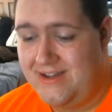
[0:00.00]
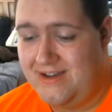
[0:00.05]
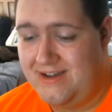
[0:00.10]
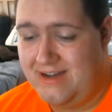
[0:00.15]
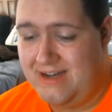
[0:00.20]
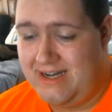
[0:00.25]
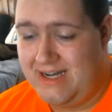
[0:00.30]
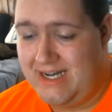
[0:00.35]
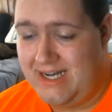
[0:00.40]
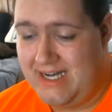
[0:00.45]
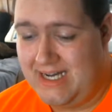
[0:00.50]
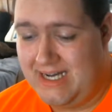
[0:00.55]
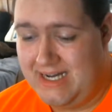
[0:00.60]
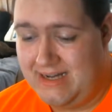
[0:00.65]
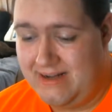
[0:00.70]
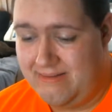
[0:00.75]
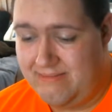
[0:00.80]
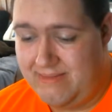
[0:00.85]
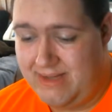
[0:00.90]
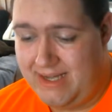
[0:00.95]

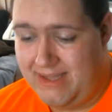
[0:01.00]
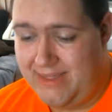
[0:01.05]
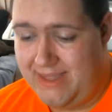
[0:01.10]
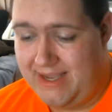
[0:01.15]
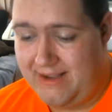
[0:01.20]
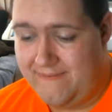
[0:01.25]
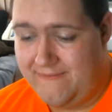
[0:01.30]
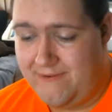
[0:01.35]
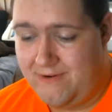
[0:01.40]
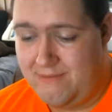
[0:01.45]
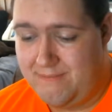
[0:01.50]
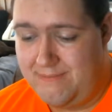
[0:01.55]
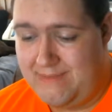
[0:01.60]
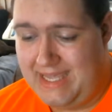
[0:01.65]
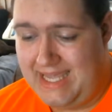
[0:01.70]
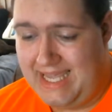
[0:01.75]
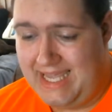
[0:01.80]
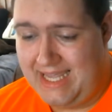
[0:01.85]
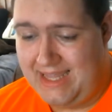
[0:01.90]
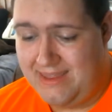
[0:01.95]
I think for
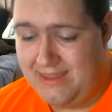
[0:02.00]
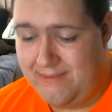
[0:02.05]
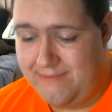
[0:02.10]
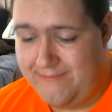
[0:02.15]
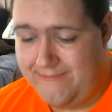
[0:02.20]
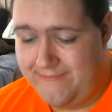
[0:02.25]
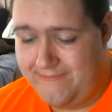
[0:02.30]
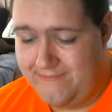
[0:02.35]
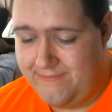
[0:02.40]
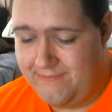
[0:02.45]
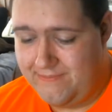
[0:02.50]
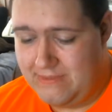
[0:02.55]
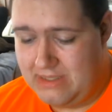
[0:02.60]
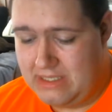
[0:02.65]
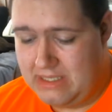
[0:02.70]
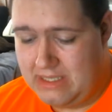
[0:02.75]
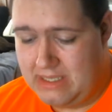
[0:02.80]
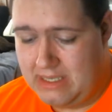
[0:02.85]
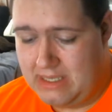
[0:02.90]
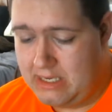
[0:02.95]
me, the
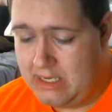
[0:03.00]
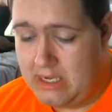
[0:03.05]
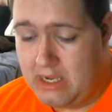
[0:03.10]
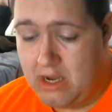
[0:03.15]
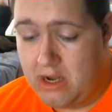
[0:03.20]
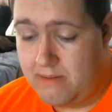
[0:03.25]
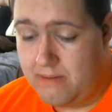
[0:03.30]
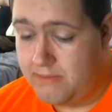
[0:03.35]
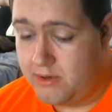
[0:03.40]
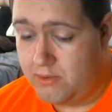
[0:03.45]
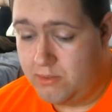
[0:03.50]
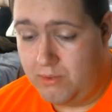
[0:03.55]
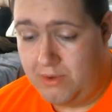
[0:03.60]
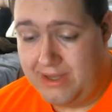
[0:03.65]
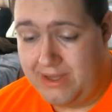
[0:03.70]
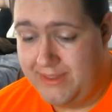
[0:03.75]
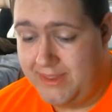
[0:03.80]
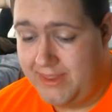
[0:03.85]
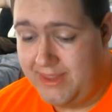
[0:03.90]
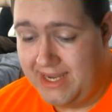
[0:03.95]
number
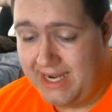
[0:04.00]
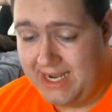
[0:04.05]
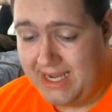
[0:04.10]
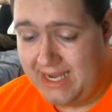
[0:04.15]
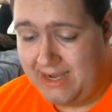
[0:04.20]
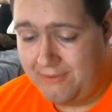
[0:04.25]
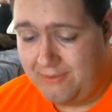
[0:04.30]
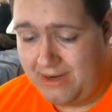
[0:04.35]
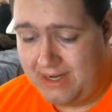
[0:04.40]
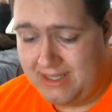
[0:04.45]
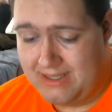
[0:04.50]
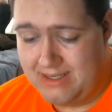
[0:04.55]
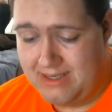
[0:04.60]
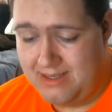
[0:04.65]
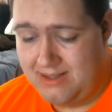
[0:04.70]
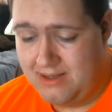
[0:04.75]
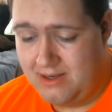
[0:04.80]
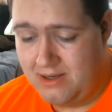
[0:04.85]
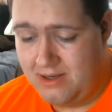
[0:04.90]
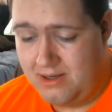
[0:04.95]
one thing I
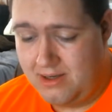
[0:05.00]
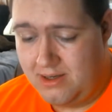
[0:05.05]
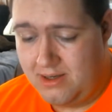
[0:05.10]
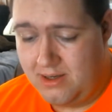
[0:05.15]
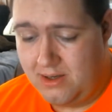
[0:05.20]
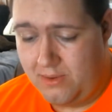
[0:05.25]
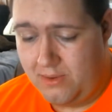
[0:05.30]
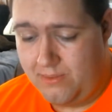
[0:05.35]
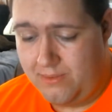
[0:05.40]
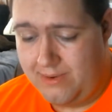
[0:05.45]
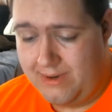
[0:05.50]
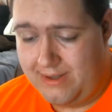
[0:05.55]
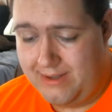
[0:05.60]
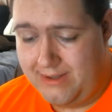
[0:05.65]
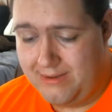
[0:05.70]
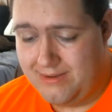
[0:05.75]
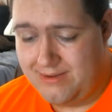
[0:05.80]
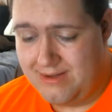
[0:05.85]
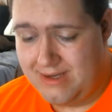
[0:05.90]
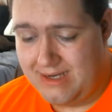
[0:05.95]
wanted was